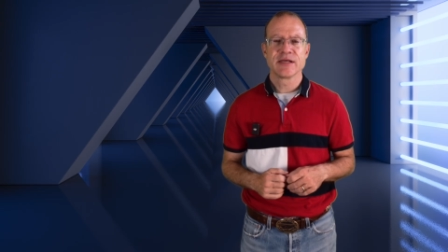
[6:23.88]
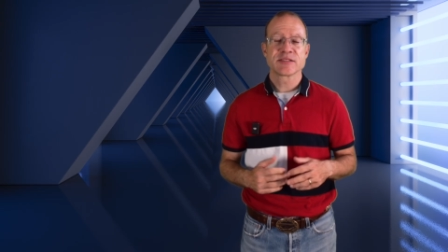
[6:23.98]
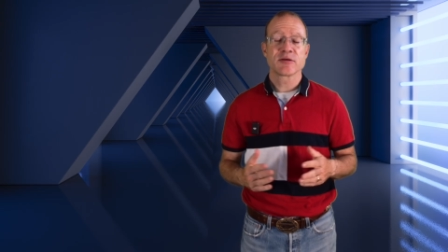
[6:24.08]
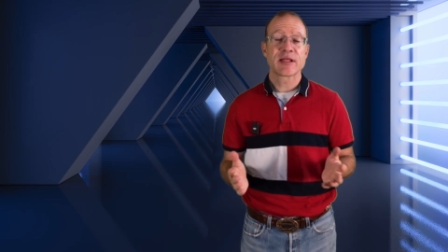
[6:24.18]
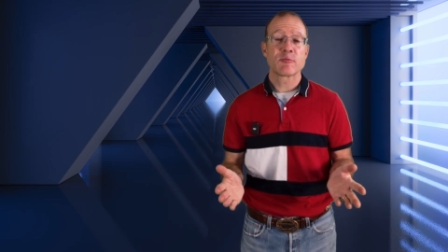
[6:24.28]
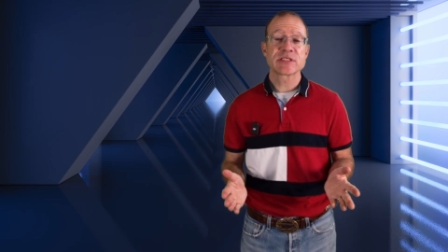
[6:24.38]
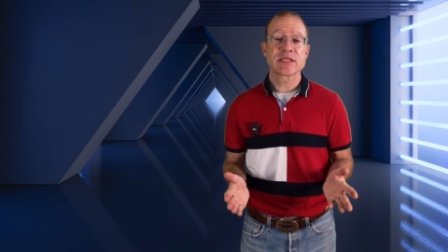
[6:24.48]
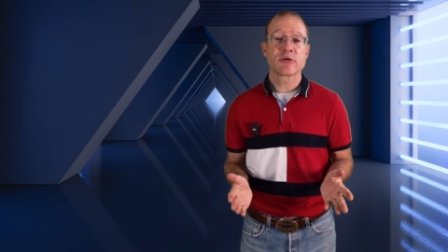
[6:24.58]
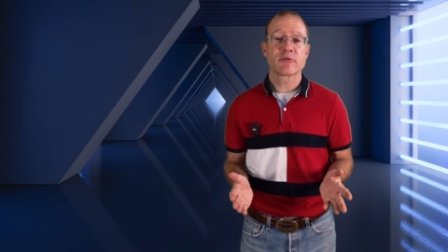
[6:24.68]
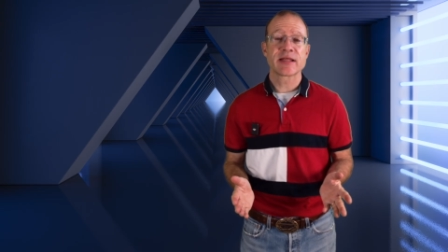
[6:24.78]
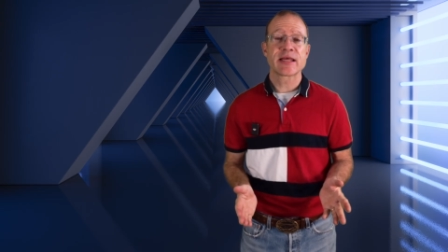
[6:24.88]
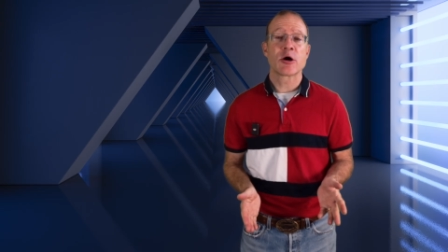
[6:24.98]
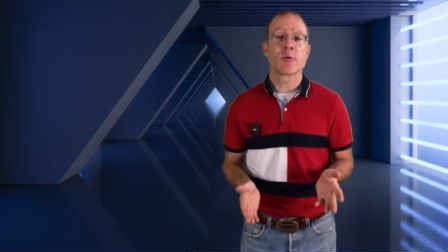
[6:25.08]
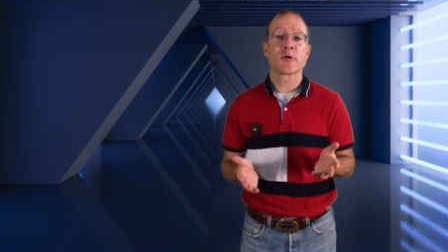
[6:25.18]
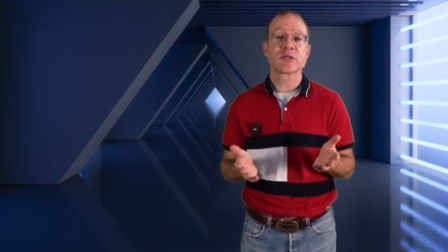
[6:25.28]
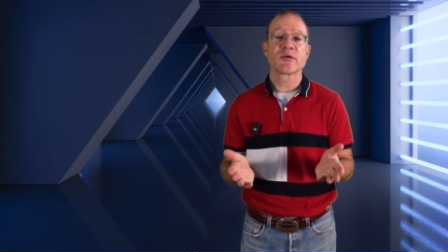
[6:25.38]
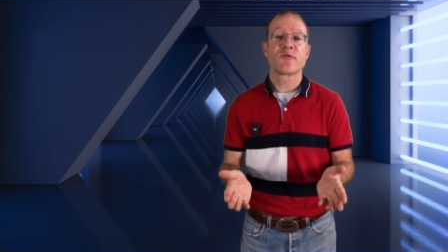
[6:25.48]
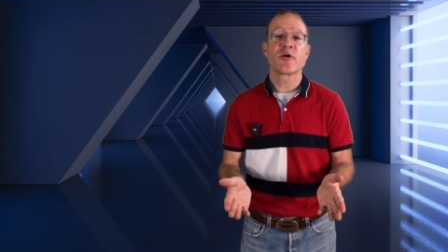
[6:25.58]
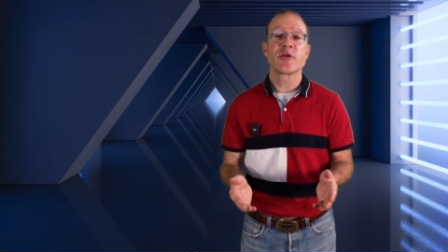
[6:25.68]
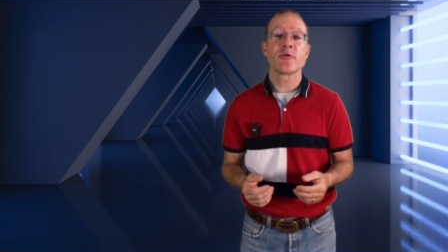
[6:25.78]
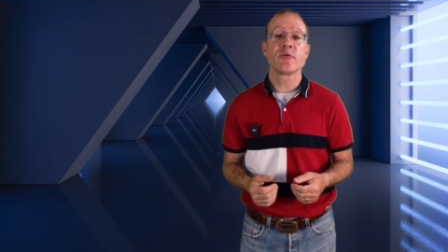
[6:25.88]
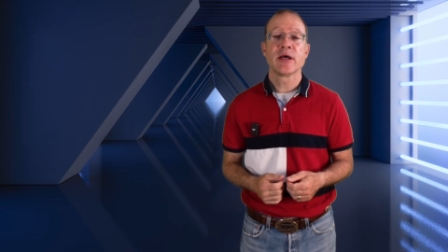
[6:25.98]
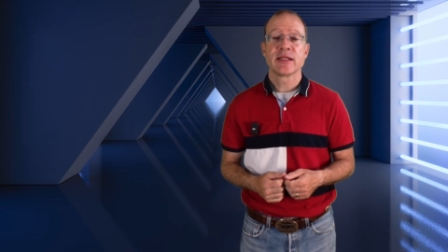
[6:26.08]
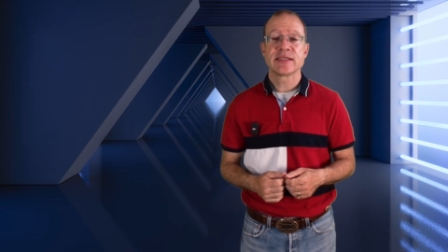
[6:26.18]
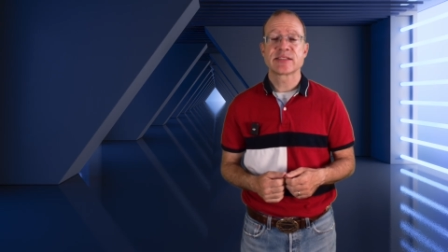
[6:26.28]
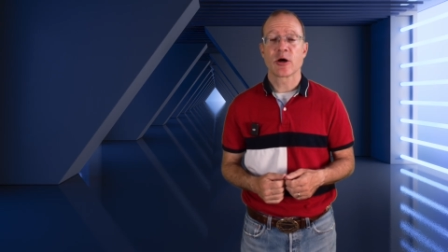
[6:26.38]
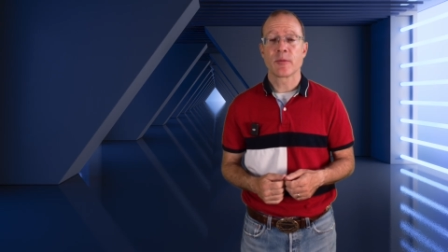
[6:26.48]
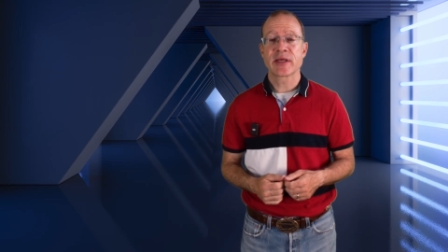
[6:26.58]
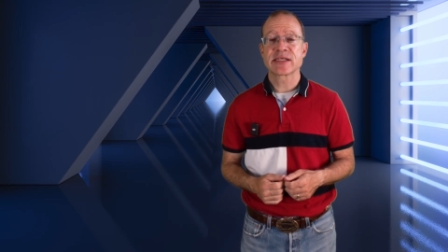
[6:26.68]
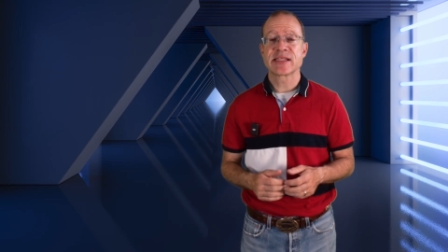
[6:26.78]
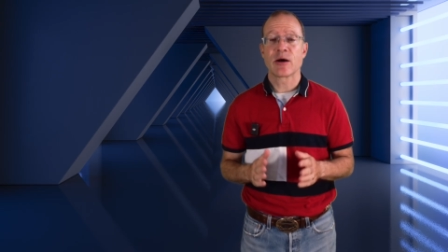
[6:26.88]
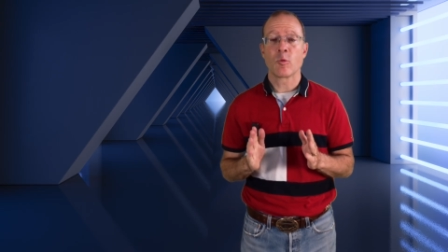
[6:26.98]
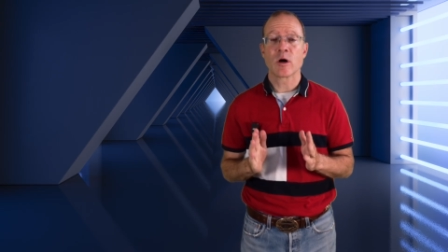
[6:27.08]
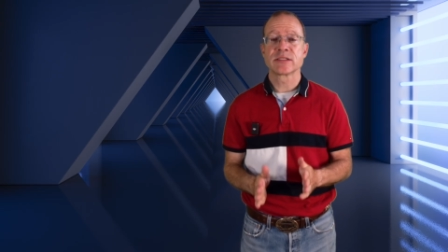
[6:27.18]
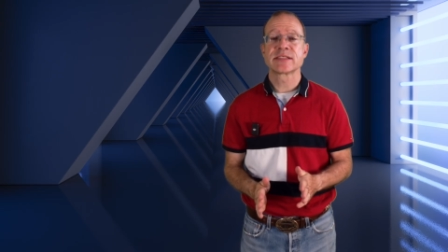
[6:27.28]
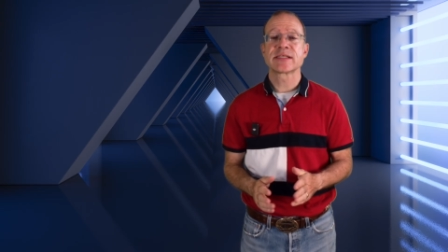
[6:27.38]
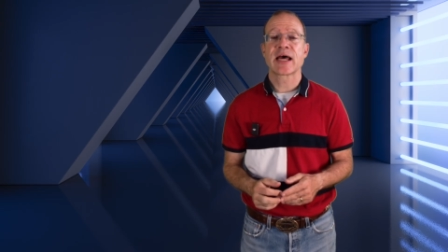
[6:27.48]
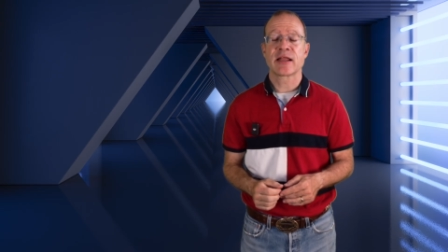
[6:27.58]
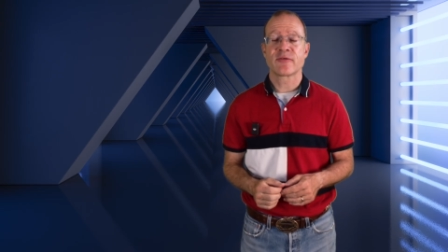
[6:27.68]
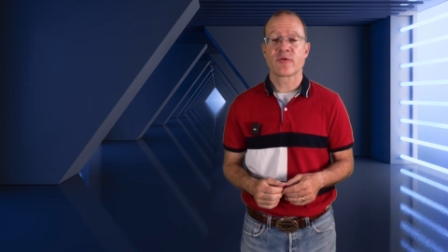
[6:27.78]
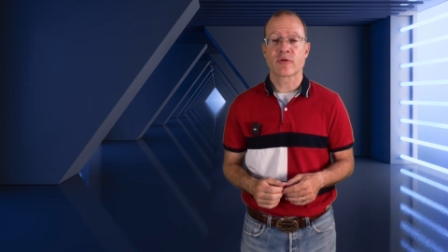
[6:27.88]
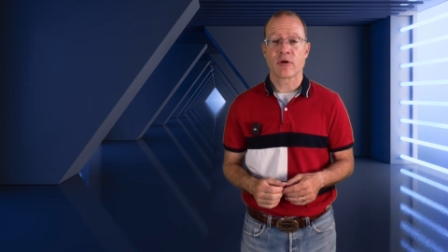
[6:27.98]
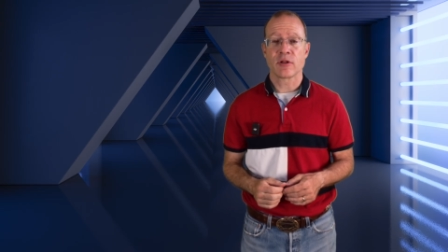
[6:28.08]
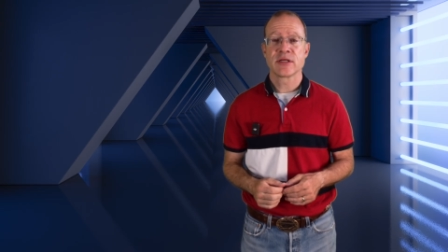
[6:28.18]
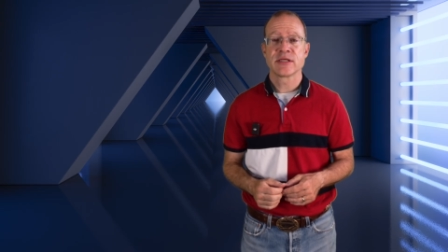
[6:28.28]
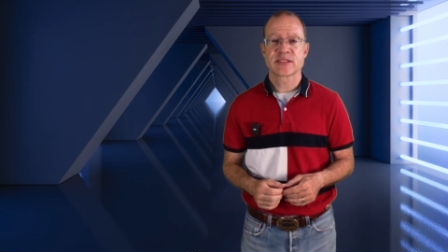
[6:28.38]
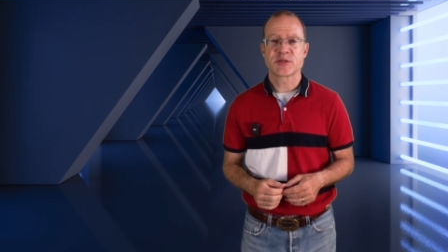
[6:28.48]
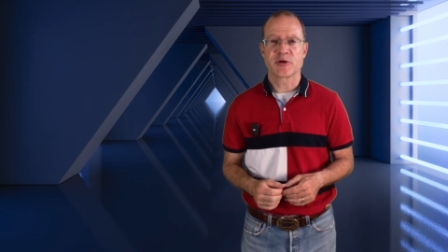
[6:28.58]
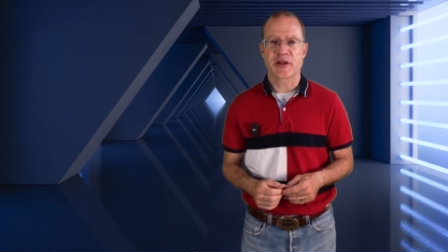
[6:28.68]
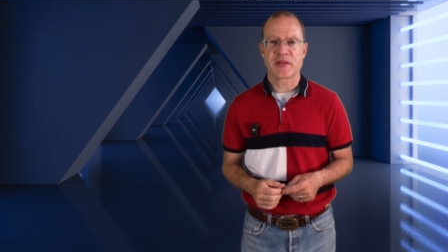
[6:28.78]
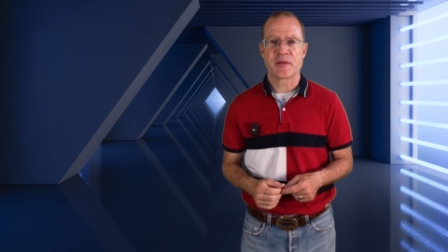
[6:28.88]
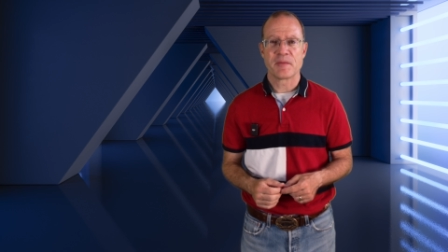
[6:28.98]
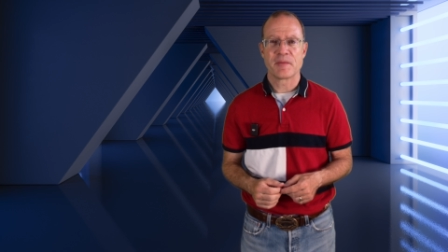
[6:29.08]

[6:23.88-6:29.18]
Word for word: So that was it already. I hope also for you, this topic is now once and for all sorted.